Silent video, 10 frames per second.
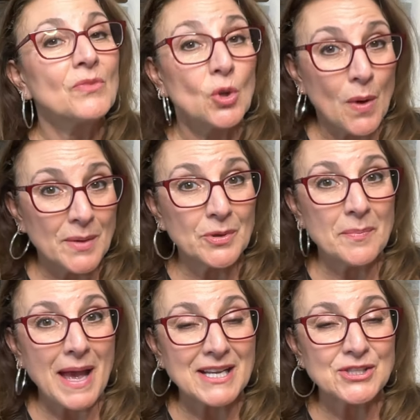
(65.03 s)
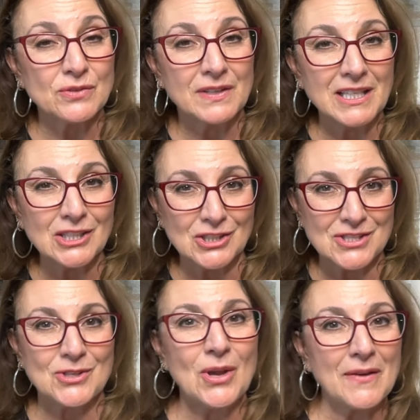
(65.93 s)
you want to bring back
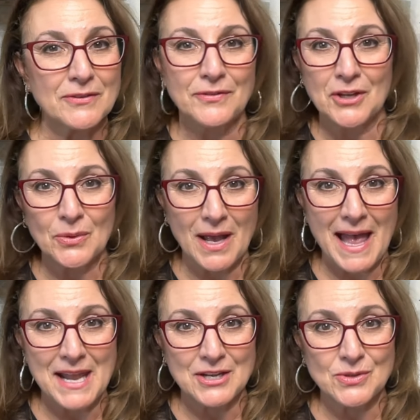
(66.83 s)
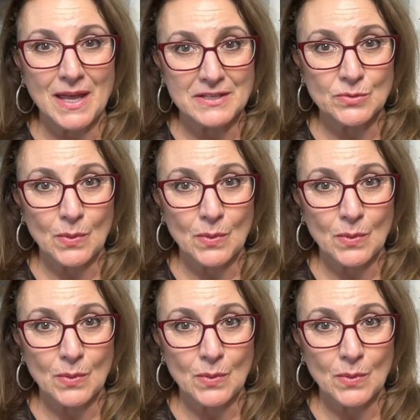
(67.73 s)
souvenirs. So you have to figure out how to do that as